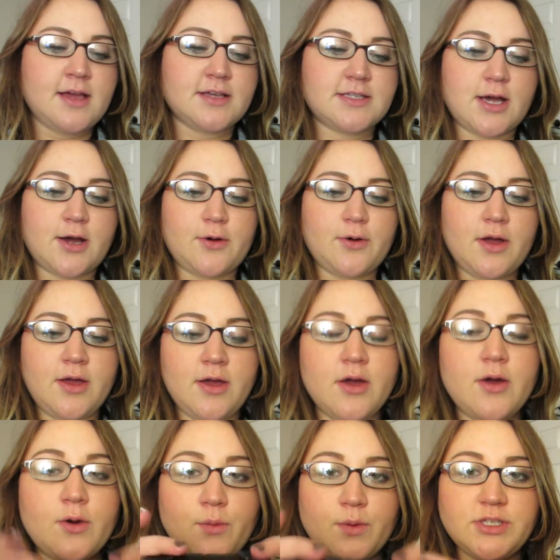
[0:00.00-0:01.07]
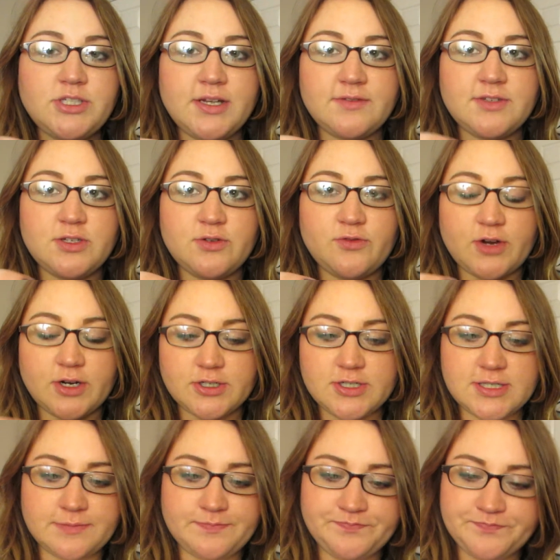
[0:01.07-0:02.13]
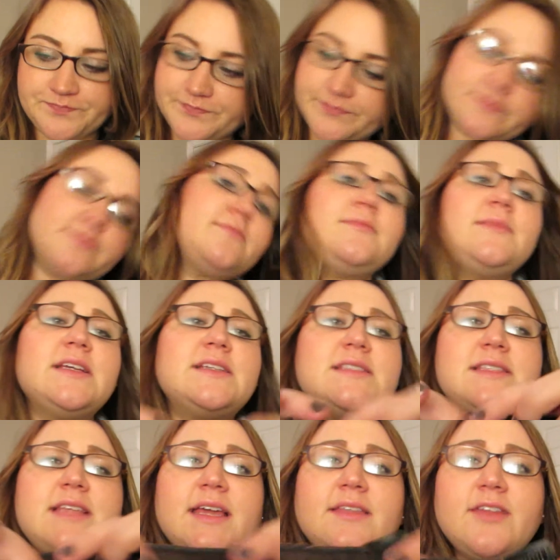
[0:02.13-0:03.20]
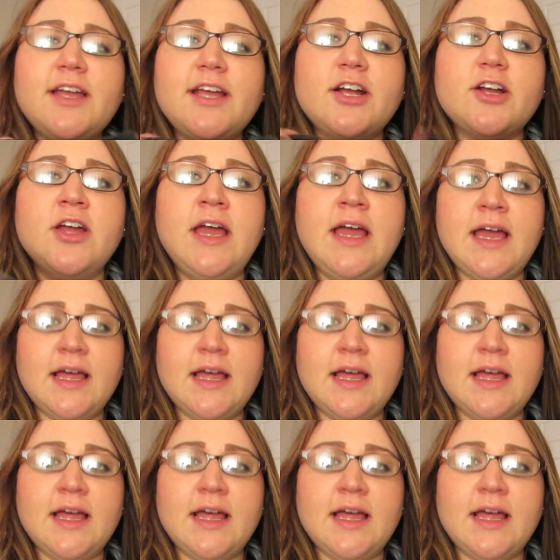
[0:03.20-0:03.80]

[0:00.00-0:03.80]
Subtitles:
So what you have to do first is take the hair.